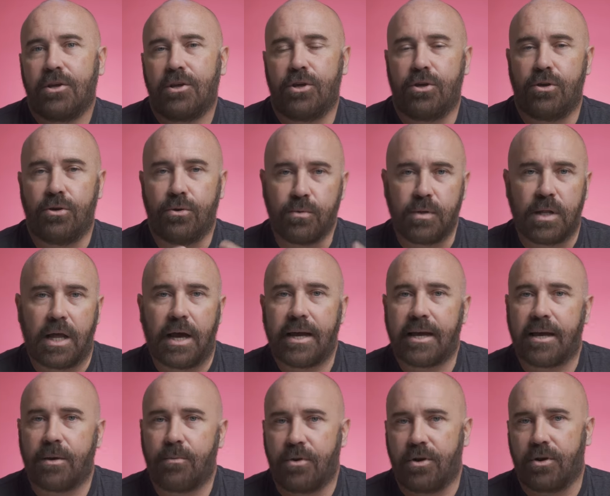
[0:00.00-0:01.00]
you
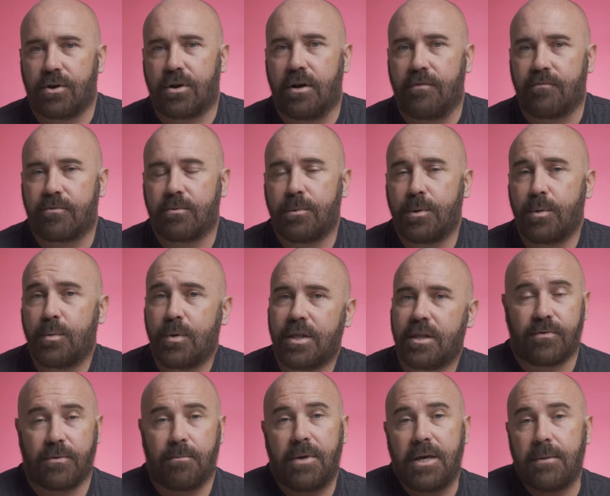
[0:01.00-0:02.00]
like and what you're comfortable
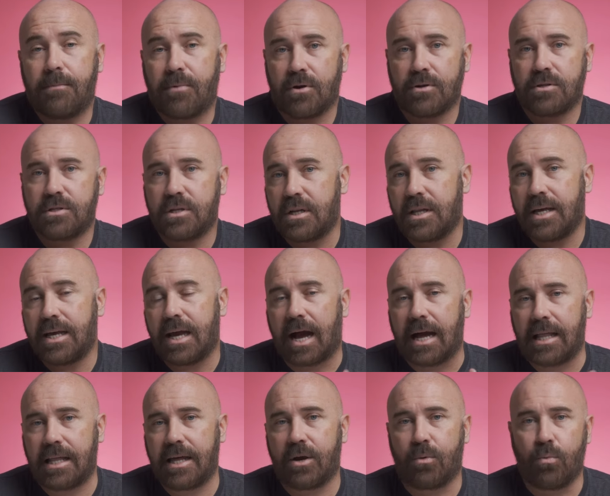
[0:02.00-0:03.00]
with. For me personally,
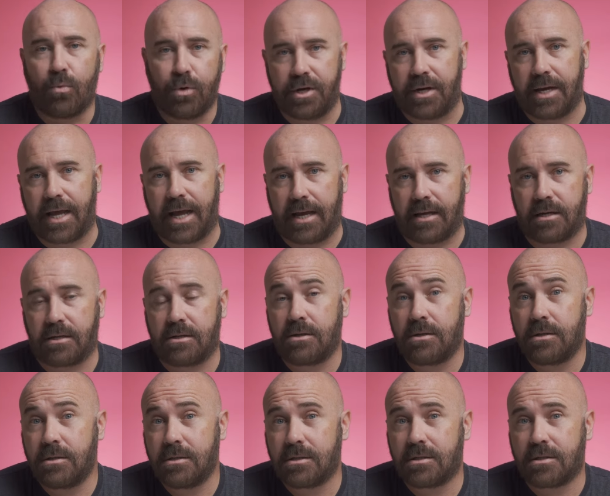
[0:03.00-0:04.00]
I like wooden
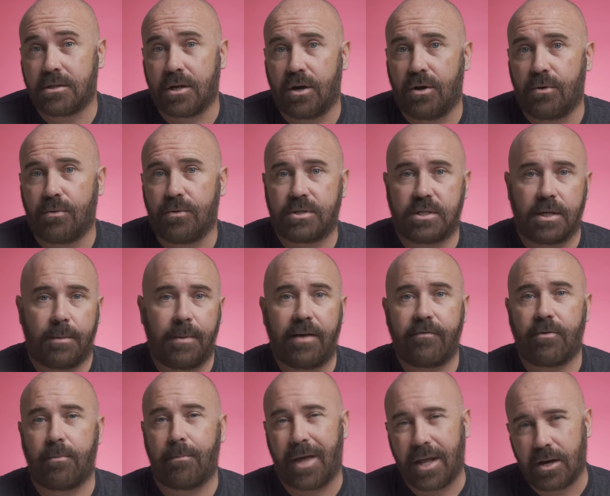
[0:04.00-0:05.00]
handles. So some
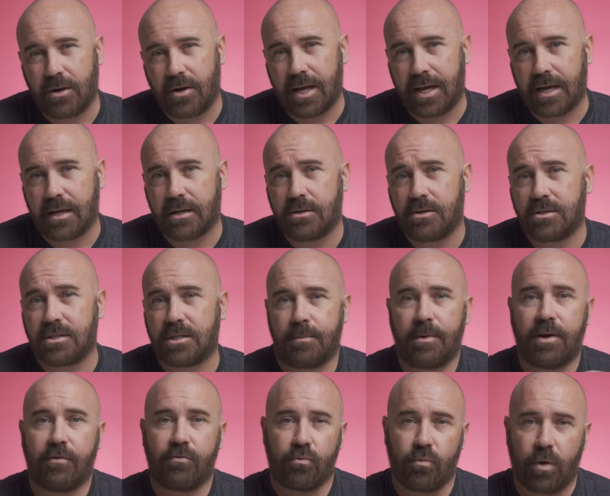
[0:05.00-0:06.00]
have a metal handle,
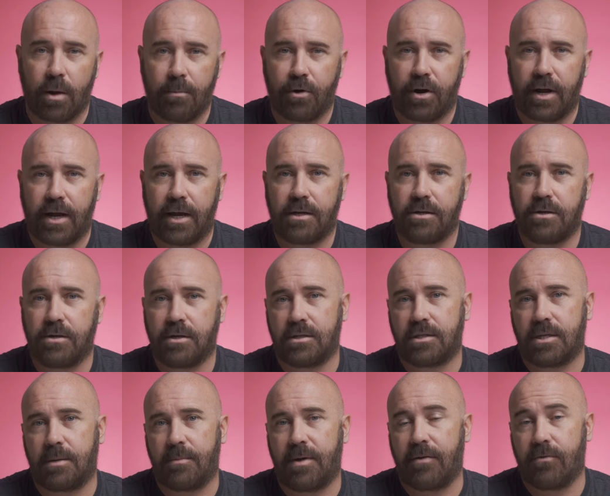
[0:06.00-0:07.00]
some have a rubber handle,
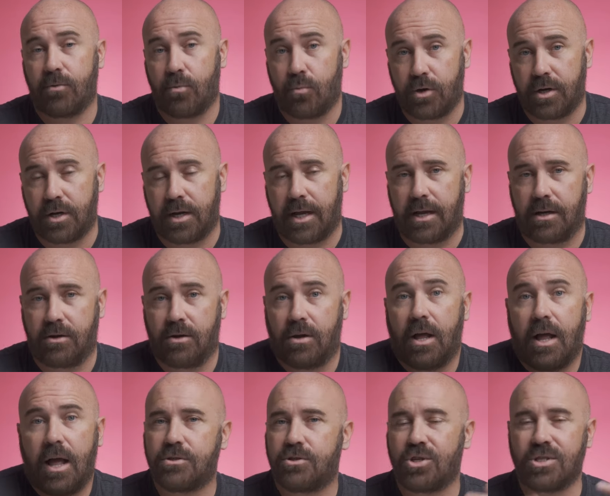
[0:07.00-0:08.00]
and some have a wooden handle.
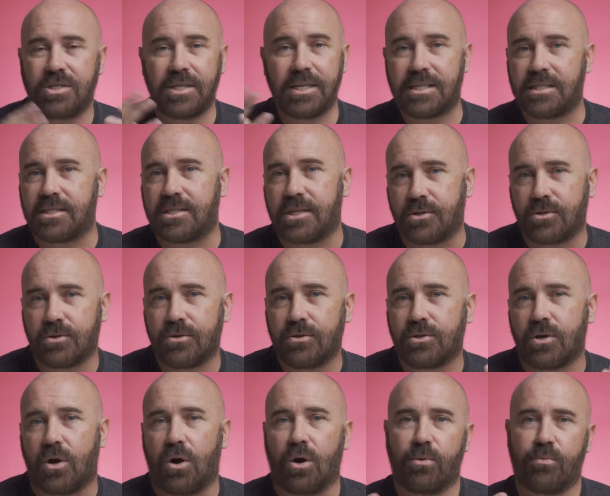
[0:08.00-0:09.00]
Just like
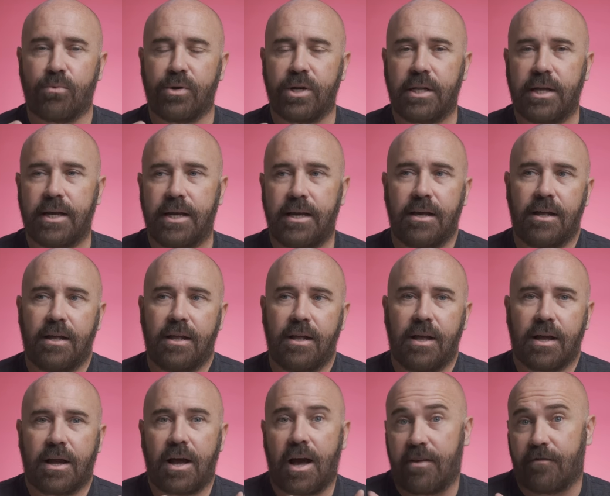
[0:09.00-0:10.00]
scissors are really
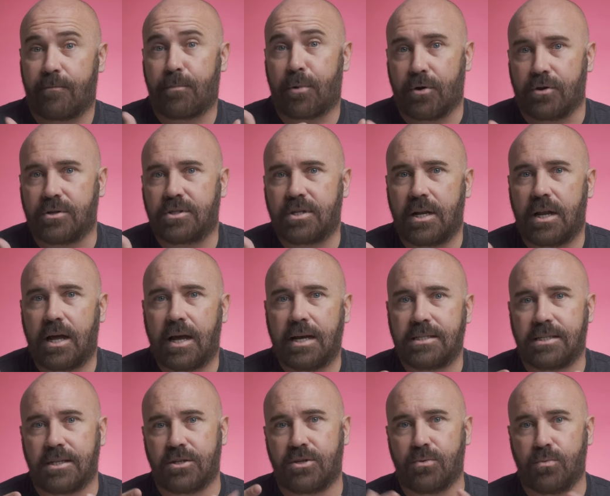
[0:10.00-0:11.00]
kind of
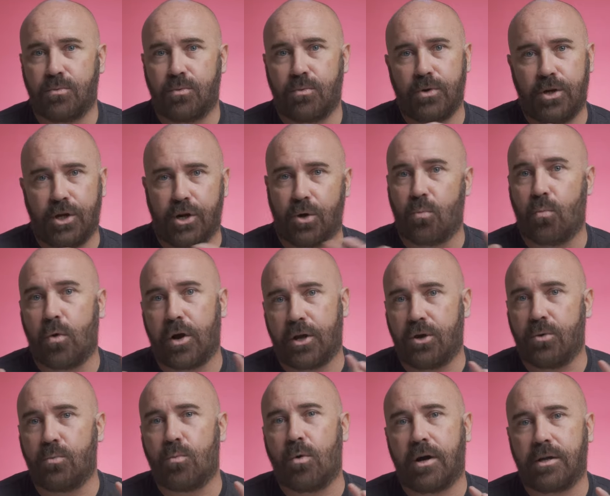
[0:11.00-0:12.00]
personalized into, you know,
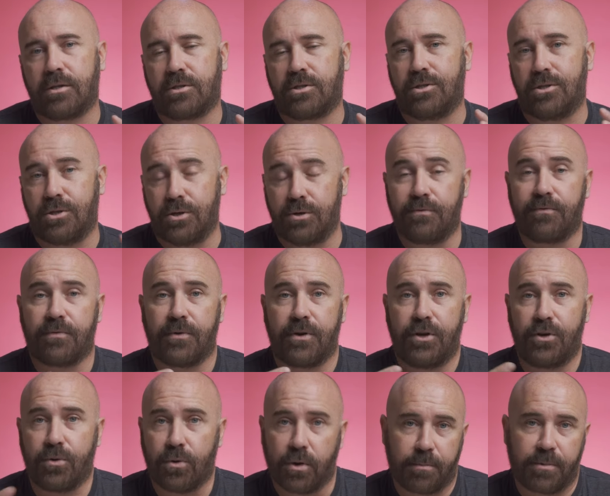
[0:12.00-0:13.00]
what you want to do for
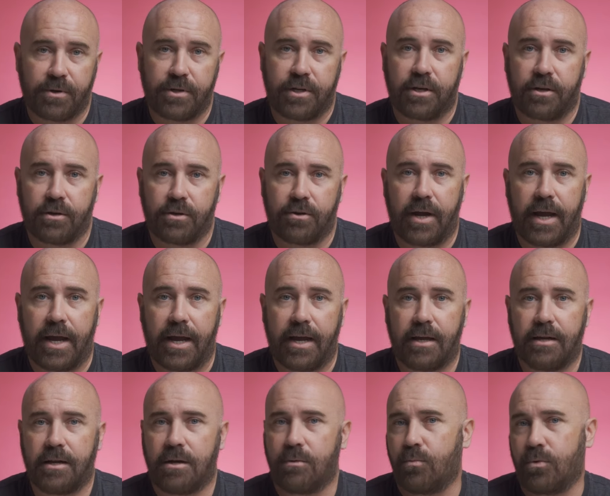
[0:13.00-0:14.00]
your particular
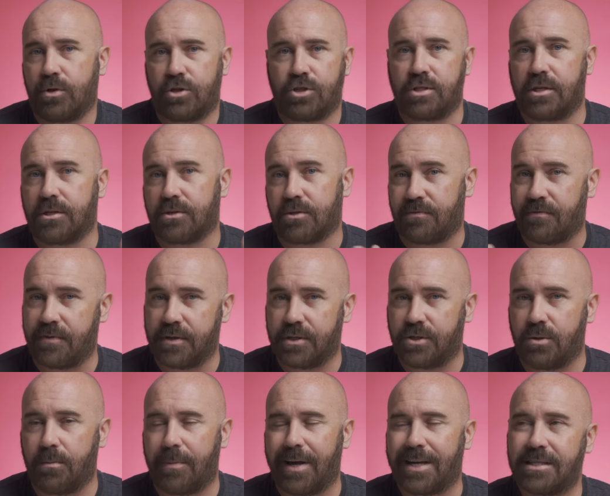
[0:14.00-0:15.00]
hand and which scissor
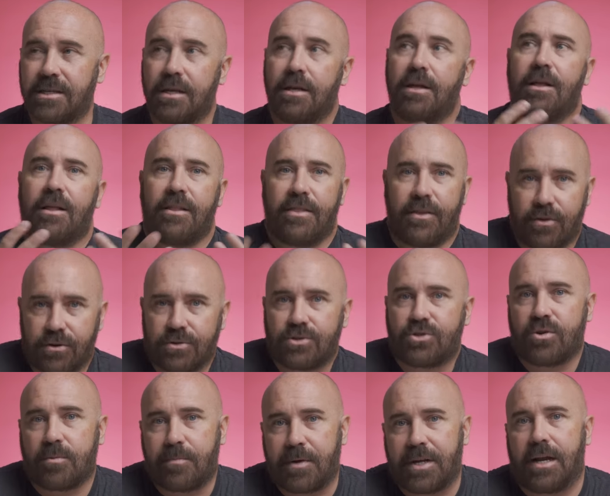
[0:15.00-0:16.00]
fits you best, there are
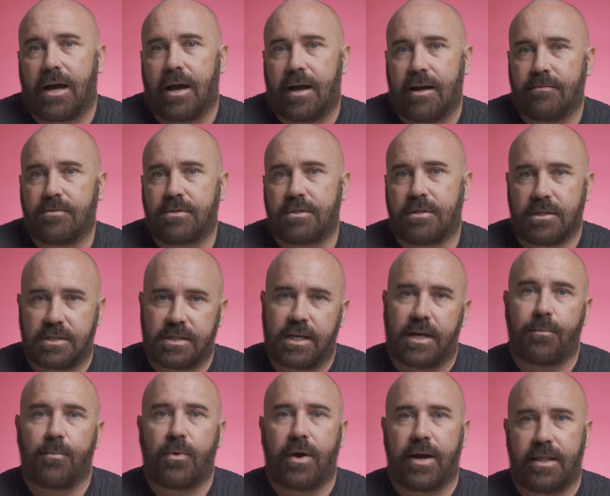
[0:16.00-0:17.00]
stripping knives the
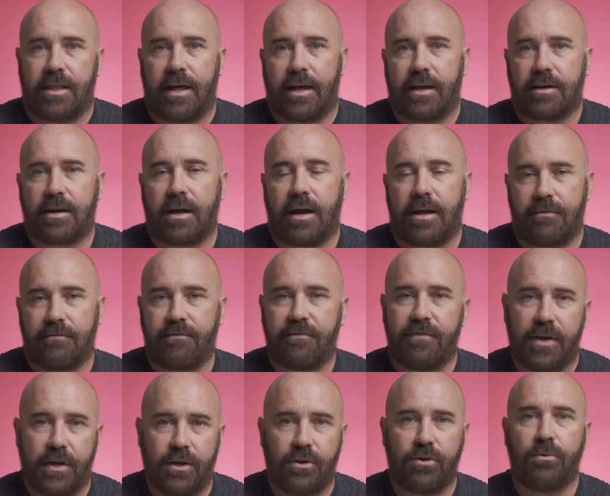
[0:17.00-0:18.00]
same way that kind of
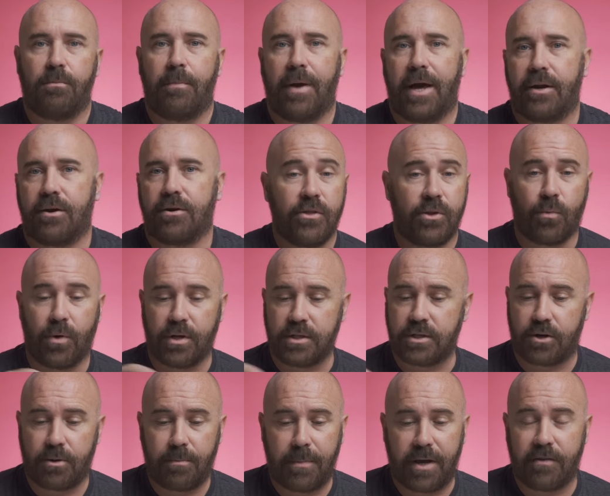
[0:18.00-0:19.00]
fit you better. The
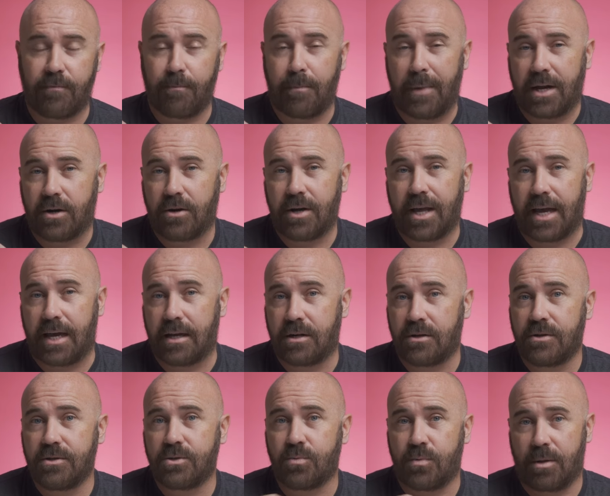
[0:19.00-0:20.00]
ones that are made of metal
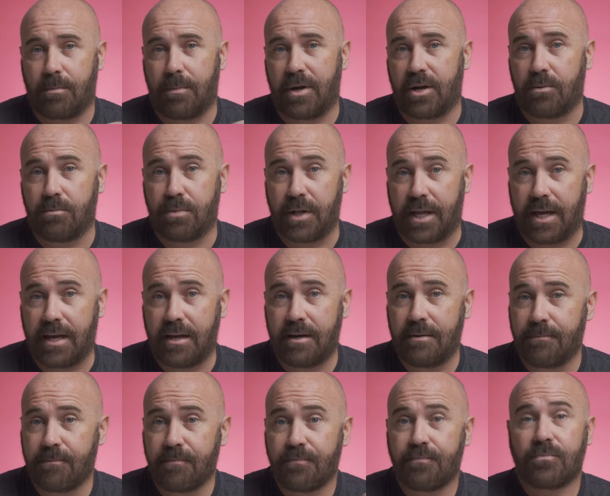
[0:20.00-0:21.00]
handles with a metal
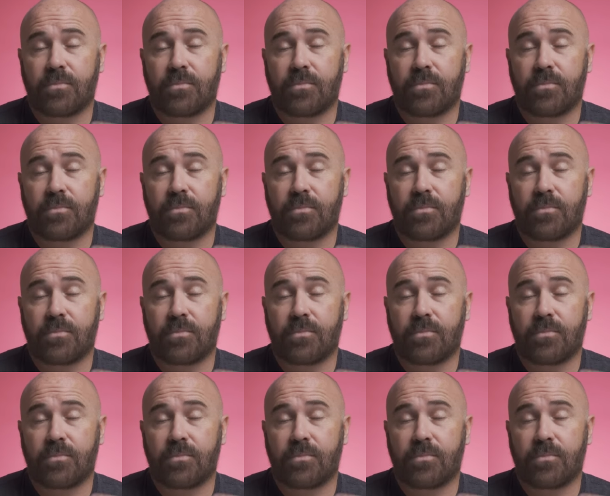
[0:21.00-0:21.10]
blade